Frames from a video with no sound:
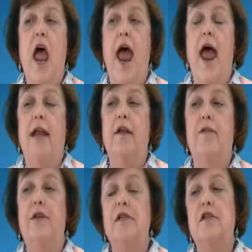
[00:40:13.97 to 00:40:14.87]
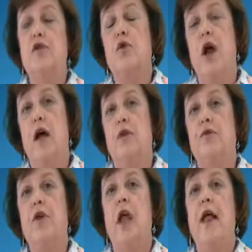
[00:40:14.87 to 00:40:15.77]
And this is a
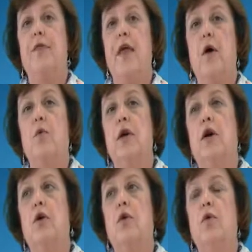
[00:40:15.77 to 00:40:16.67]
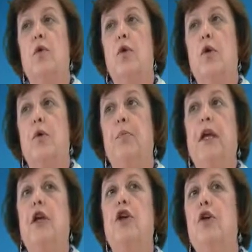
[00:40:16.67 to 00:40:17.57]
grounds that will
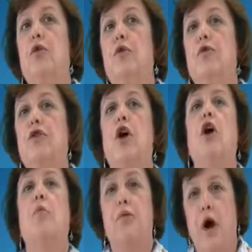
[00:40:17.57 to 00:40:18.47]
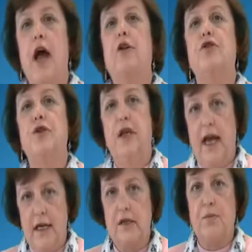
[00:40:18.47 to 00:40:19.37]
be used prior to the
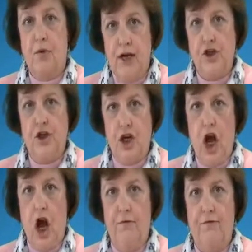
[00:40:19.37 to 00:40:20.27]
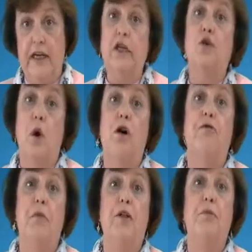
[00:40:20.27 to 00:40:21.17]
expiration of the
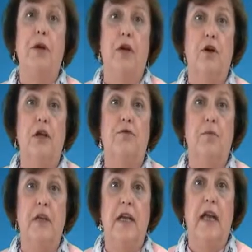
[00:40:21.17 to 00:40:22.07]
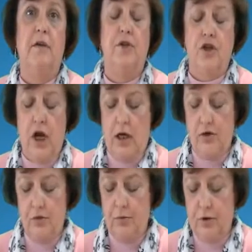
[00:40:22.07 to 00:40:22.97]
12-month period from the date of the
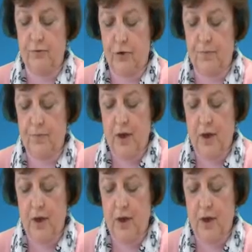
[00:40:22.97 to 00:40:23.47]
child's removal.